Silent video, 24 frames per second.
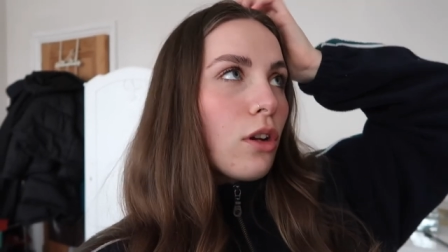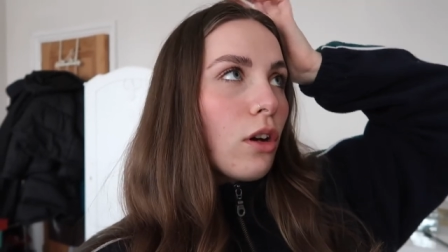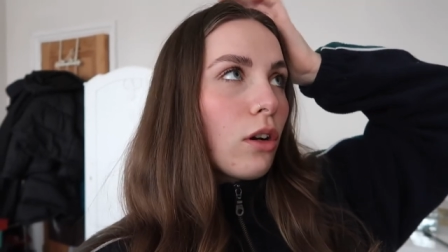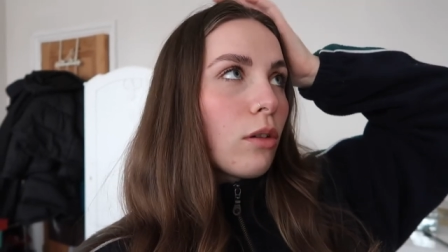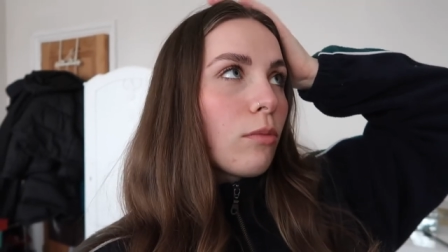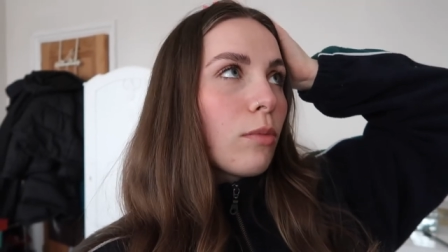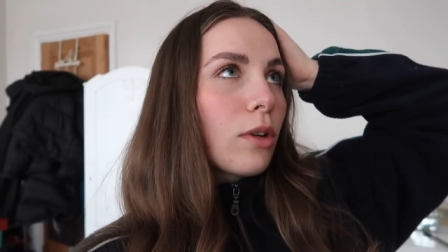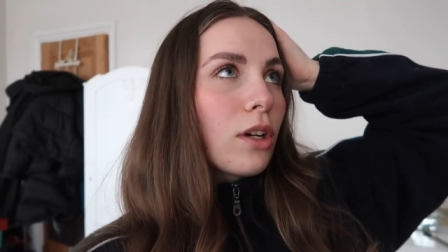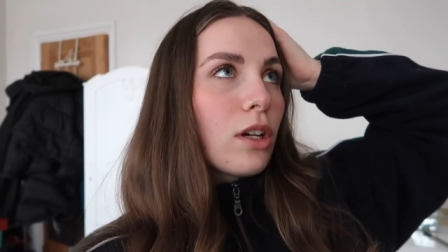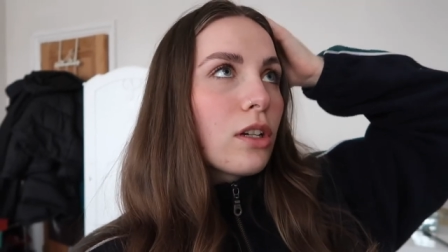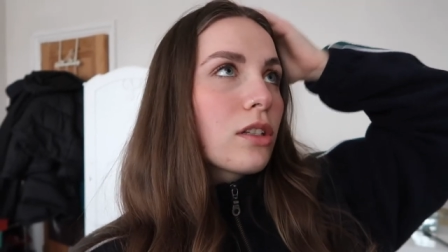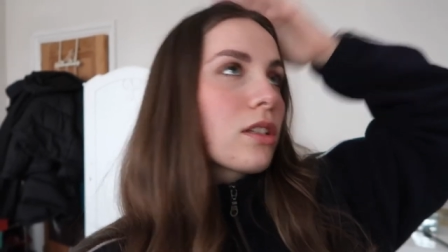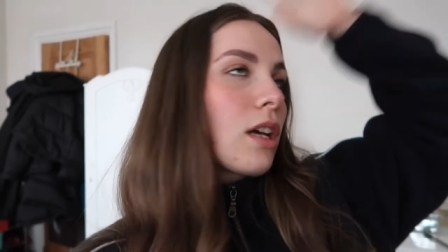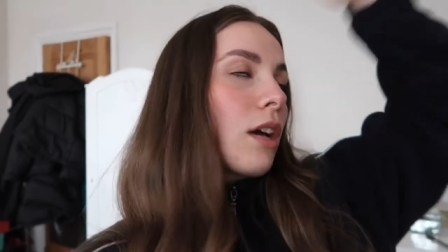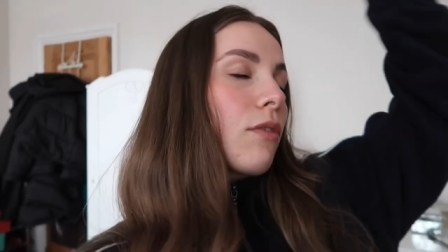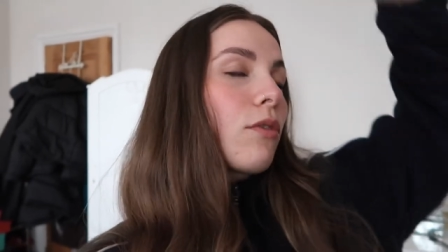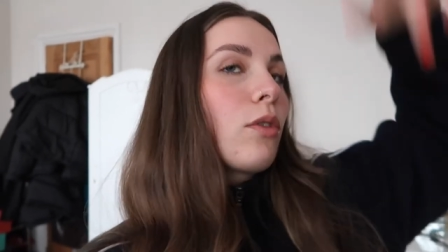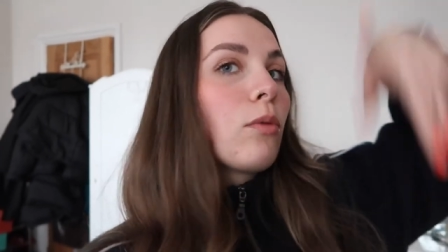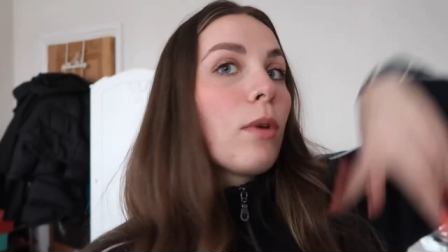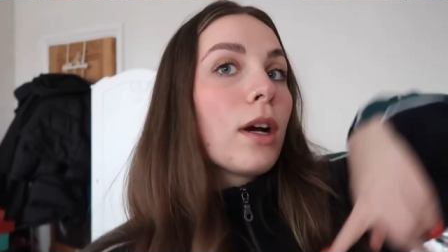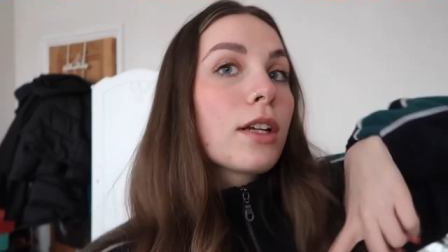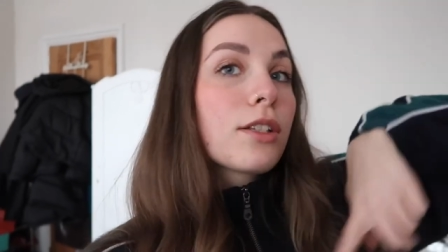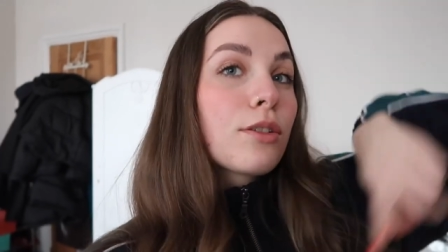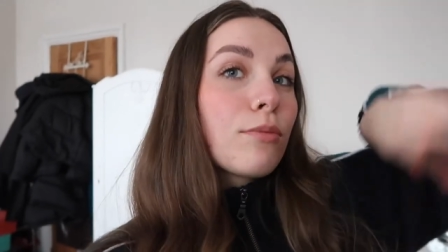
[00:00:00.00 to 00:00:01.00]
long because I've
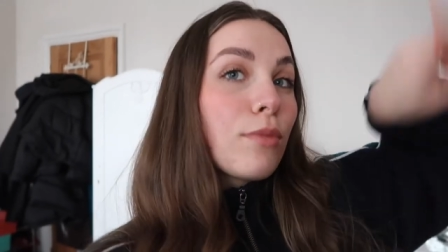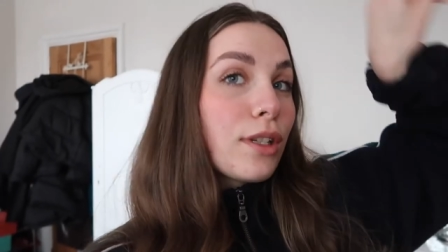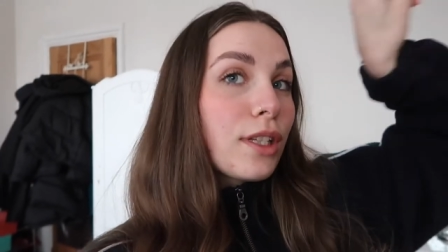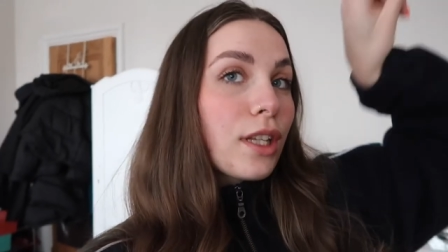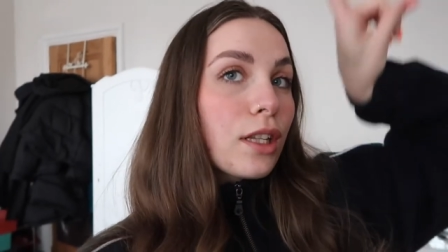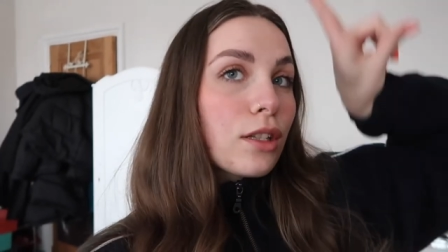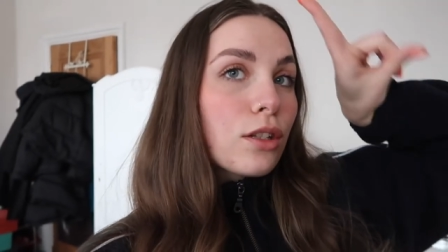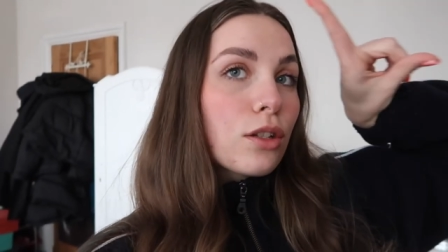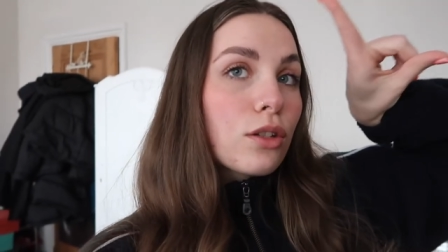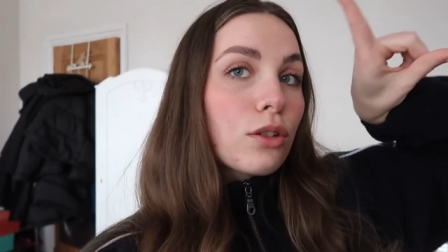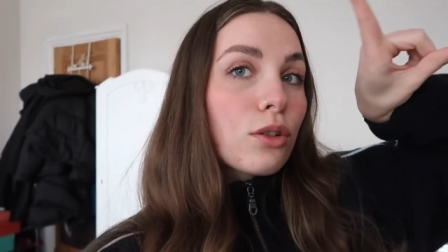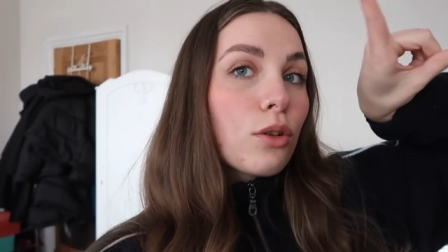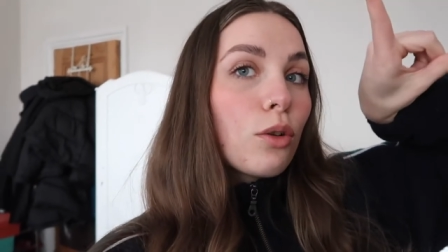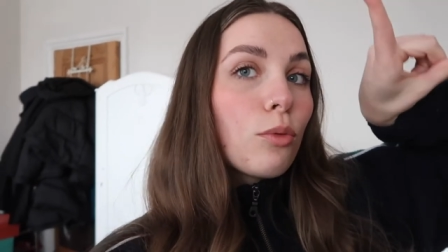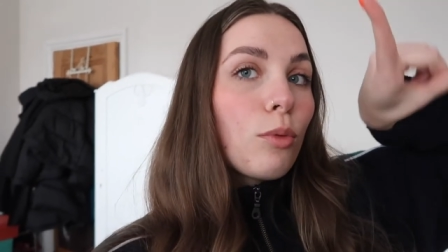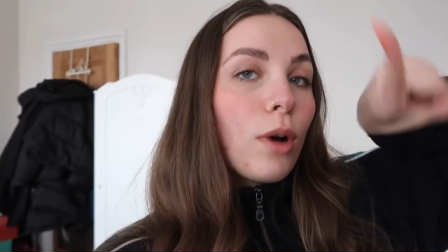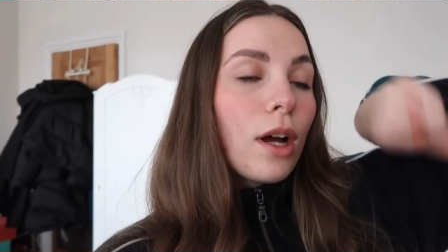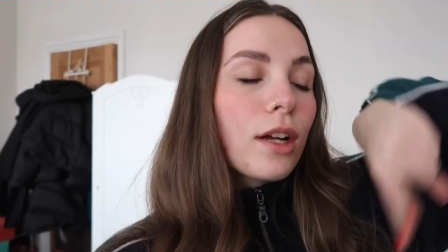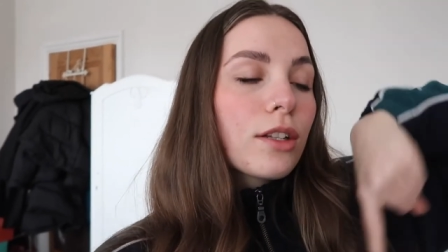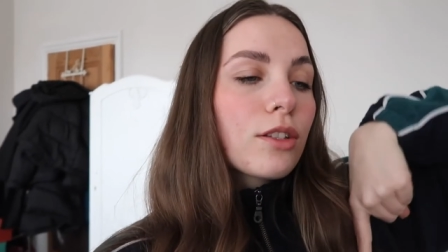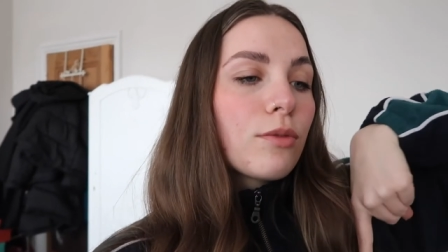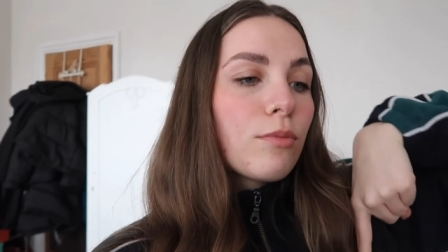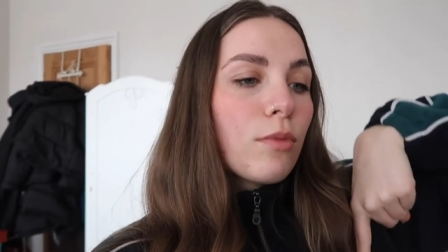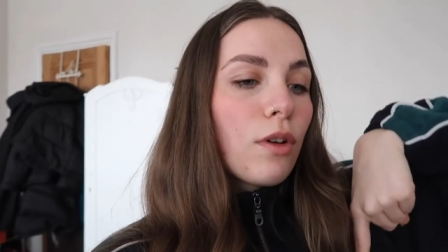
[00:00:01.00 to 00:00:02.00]
got work tomorrow. My sister's got
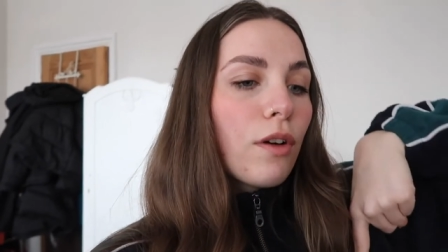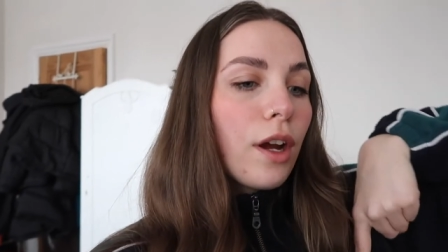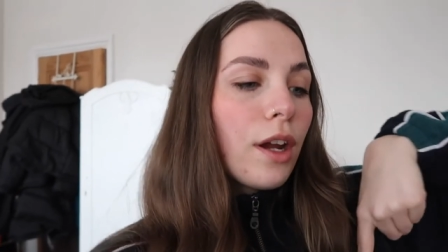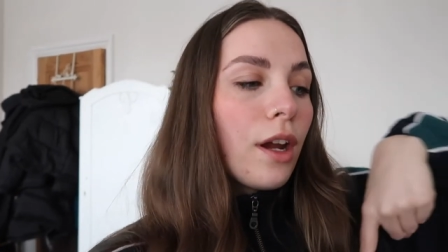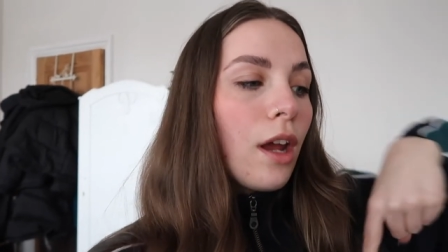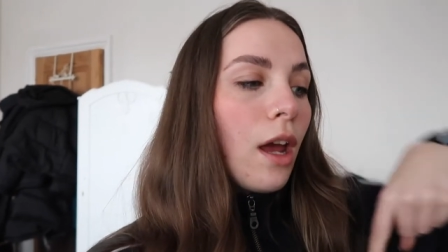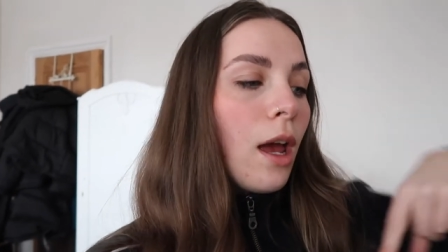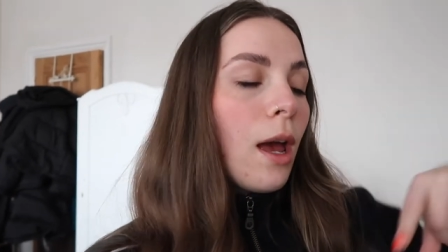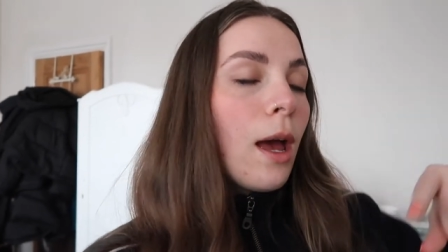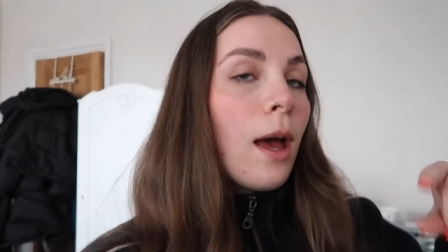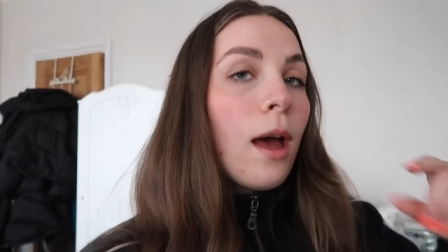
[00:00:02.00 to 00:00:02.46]
work tomorrow.